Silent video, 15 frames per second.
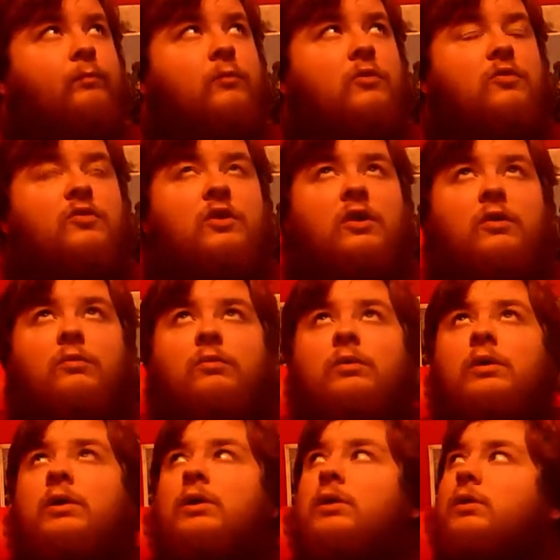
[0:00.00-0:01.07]
So,
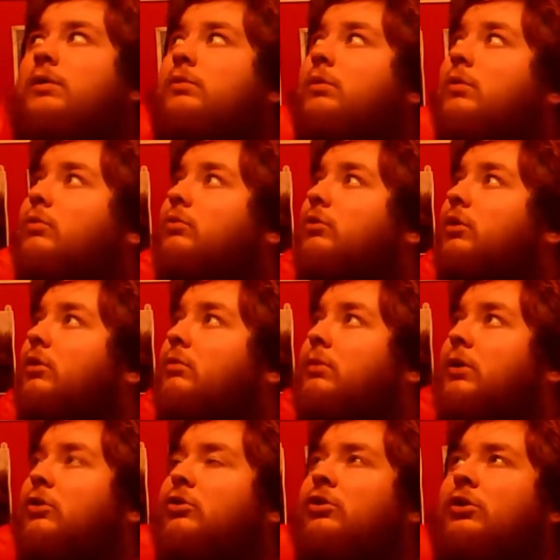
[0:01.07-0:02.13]
what was I going to
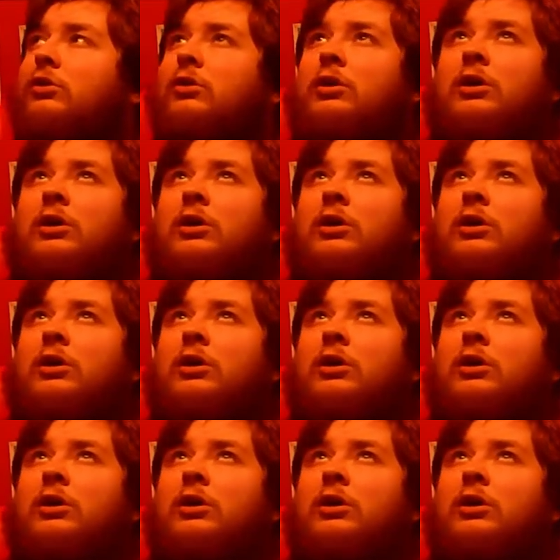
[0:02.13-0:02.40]
mention?